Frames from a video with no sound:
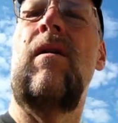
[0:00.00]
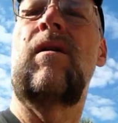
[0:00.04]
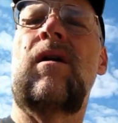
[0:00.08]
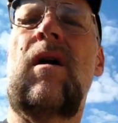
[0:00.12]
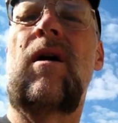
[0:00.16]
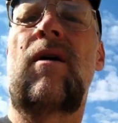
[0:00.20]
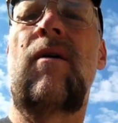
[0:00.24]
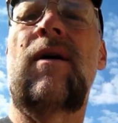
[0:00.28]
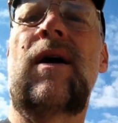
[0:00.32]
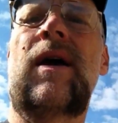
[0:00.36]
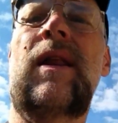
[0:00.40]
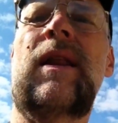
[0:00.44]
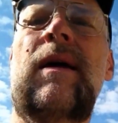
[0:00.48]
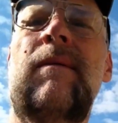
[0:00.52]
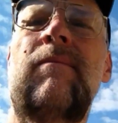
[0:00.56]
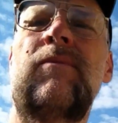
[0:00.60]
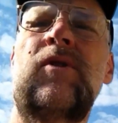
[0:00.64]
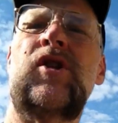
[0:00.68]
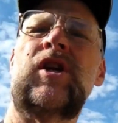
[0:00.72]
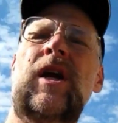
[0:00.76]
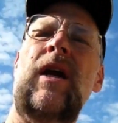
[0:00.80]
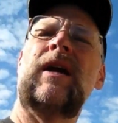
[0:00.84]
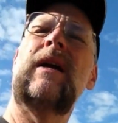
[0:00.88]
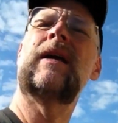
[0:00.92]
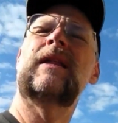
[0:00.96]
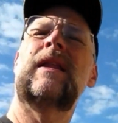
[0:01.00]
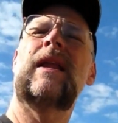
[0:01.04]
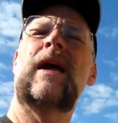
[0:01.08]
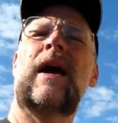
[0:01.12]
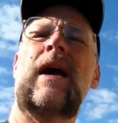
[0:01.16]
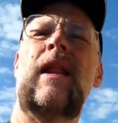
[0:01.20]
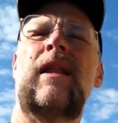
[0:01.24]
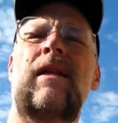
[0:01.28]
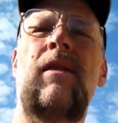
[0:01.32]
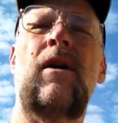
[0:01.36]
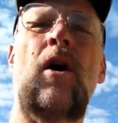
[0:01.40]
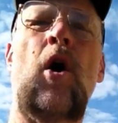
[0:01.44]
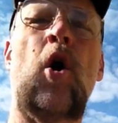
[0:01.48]
Alright, I'm checking
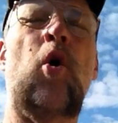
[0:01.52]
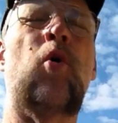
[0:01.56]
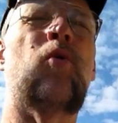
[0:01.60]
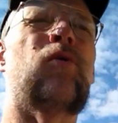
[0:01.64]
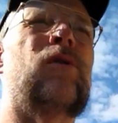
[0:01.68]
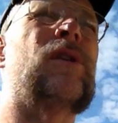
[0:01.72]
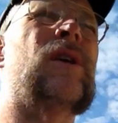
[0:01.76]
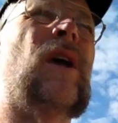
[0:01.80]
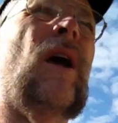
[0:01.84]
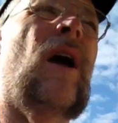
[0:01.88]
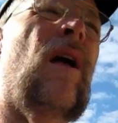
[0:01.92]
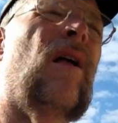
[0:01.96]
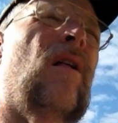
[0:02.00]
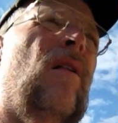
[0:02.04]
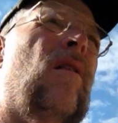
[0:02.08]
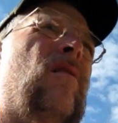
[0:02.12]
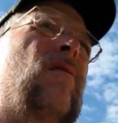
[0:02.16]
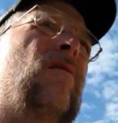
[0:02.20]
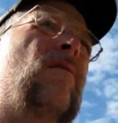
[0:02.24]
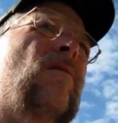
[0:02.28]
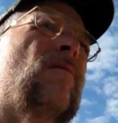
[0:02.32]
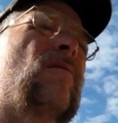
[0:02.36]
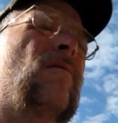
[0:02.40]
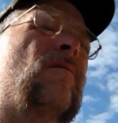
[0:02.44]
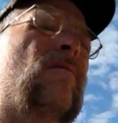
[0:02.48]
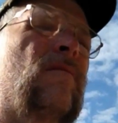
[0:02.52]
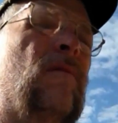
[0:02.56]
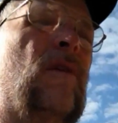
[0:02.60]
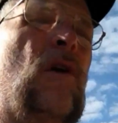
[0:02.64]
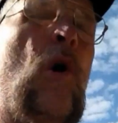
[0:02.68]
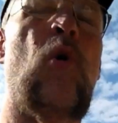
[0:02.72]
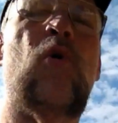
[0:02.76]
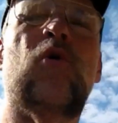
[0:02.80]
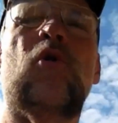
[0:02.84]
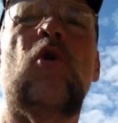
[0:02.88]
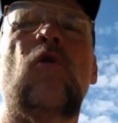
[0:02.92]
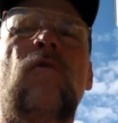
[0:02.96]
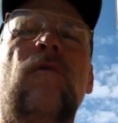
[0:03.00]
out of the hotel,
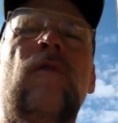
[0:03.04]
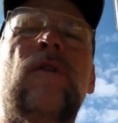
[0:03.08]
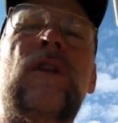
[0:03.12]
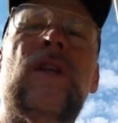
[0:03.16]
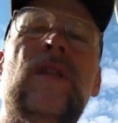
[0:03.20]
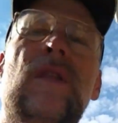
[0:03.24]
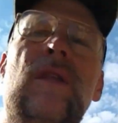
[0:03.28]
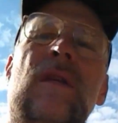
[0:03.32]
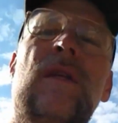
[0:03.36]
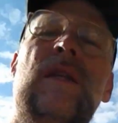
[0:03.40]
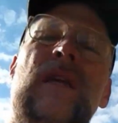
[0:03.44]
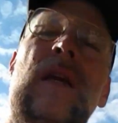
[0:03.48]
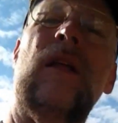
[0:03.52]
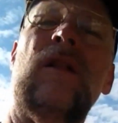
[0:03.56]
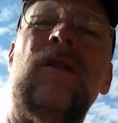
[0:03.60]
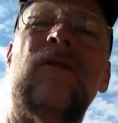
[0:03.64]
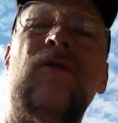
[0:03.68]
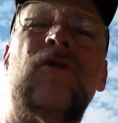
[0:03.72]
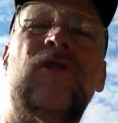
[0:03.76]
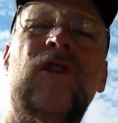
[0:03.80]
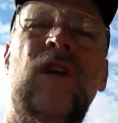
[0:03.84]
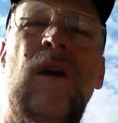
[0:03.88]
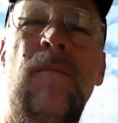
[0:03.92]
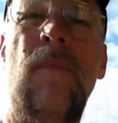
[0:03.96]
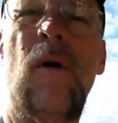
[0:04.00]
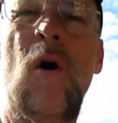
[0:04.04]
going over to the dealership.